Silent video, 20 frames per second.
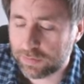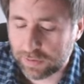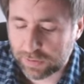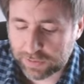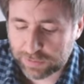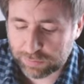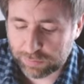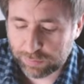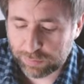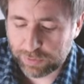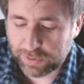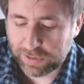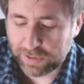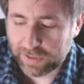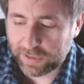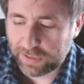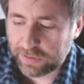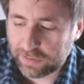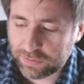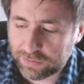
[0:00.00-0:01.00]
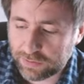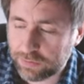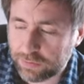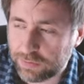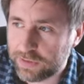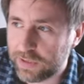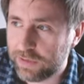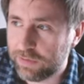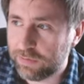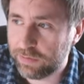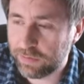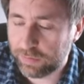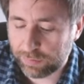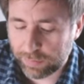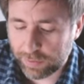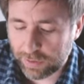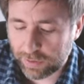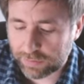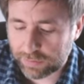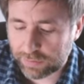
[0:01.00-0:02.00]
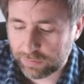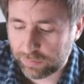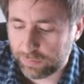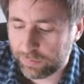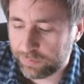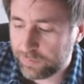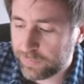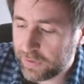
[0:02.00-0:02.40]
Like this would be a deuterium particle.